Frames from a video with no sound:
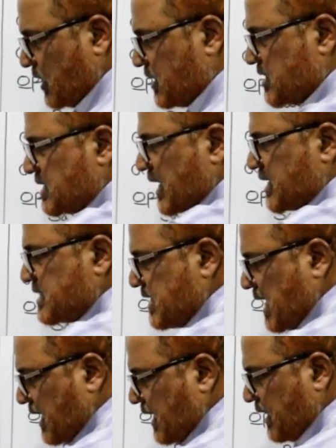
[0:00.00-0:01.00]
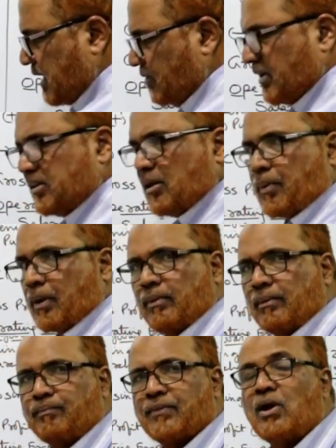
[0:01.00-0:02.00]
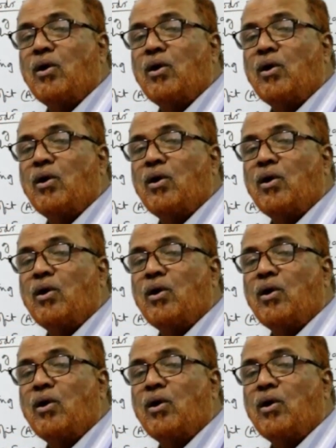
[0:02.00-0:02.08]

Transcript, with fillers: it is exactly given in the problem.